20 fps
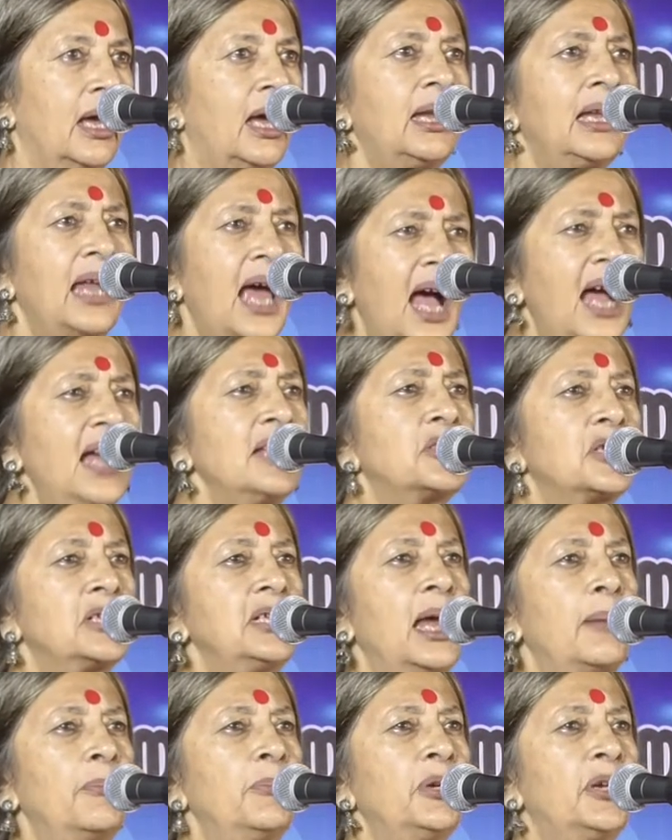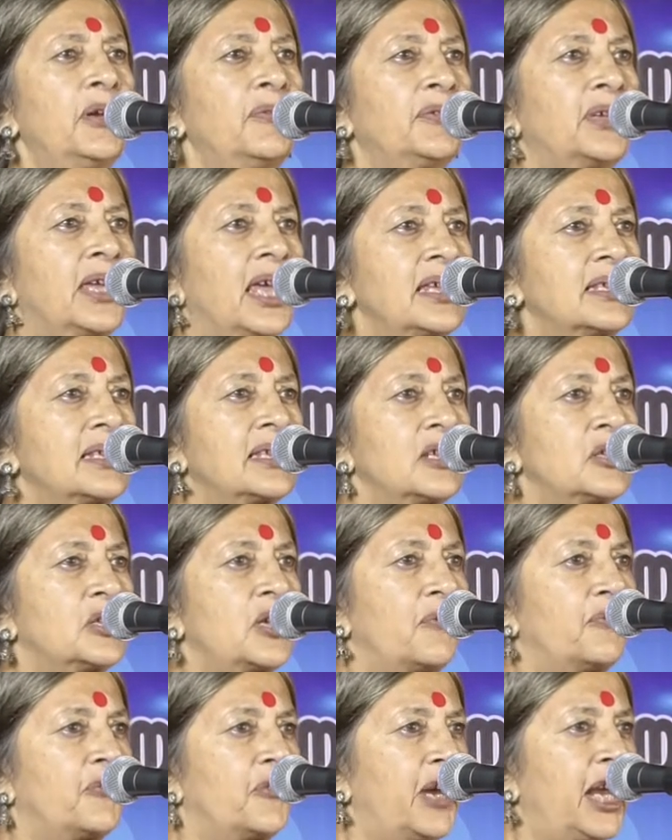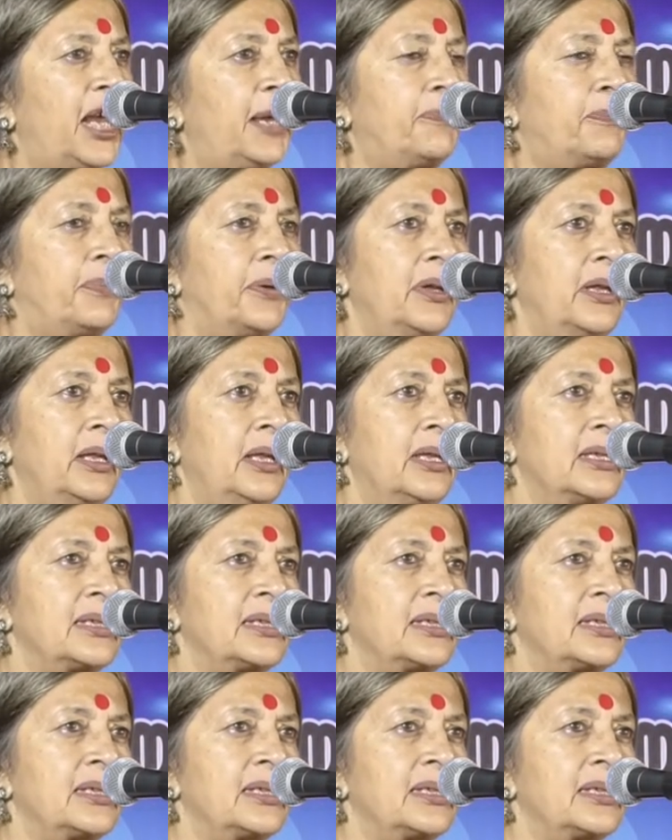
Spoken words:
a large number of cases of rape,